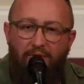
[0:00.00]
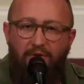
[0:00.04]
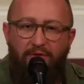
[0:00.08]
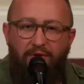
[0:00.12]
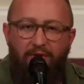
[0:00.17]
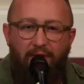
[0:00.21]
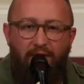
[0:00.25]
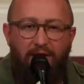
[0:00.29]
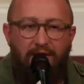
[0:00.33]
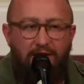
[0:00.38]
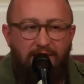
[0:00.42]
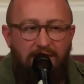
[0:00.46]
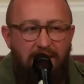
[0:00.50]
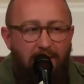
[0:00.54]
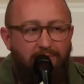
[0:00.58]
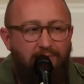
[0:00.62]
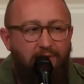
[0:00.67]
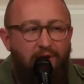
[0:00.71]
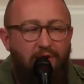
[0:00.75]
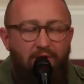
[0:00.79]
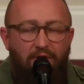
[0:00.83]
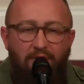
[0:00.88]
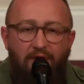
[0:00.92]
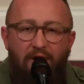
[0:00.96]
they're
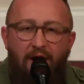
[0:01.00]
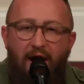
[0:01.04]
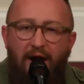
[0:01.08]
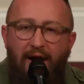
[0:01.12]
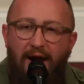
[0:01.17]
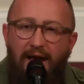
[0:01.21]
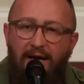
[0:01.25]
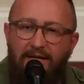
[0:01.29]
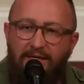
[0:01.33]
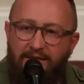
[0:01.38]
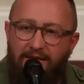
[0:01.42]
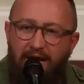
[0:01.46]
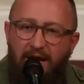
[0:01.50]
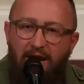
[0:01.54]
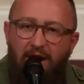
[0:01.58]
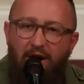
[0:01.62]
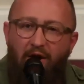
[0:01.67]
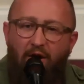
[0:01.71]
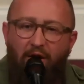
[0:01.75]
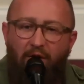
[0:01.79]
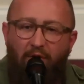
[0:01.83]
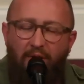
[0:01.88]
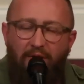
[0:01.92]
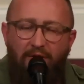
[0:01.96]
accepted or not as they
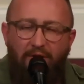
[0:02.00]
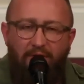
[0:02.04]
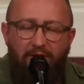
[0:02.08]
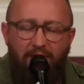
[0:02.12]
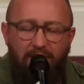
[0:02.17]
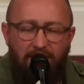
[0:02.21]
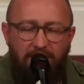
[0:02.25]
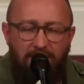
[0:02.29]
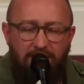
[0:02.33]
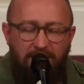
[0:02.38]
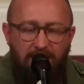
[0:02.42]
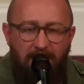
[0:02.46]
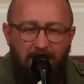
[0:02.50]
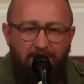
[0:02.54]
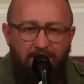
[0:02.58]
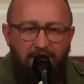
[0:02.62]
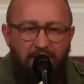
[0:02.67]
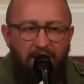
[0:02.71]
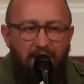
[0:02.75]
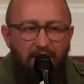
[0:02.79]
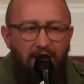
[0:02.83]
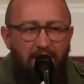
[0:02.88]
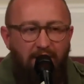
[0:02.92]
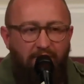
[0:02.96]
are, whether they're
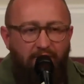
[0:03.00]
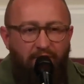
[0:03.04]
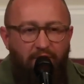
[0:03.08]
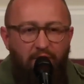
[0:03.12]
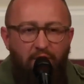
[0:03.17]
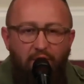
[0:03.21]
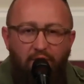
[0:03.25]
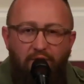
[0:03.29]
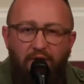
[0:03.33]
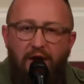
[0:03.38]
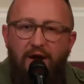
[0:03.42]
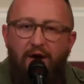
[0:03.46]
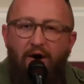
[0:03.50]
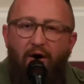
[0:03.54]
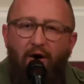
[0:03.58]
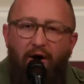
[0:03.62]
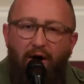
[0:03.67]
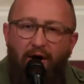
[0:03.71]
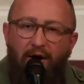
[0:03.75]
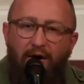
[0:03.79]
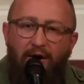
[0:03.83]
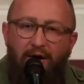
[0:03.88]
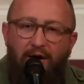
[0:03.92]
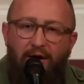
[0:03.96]
accepted for who they
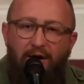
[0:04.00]
are.